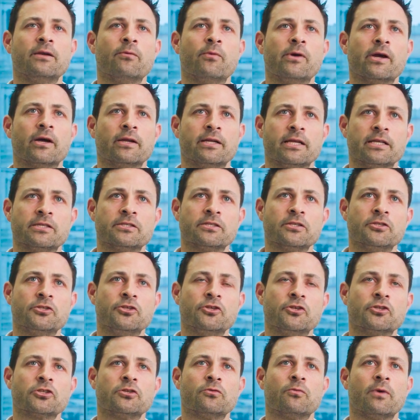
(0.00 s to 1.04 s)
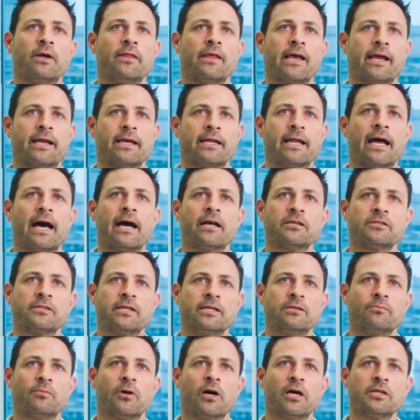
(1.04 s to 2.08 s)
we are an institution where they can house their
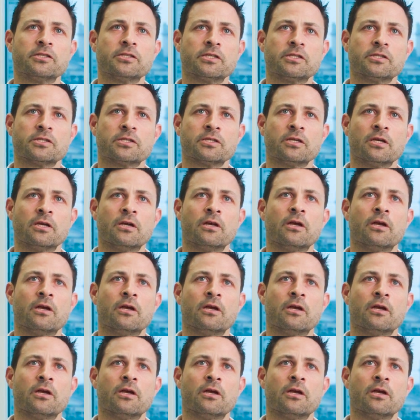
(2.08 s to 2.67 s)
deposits.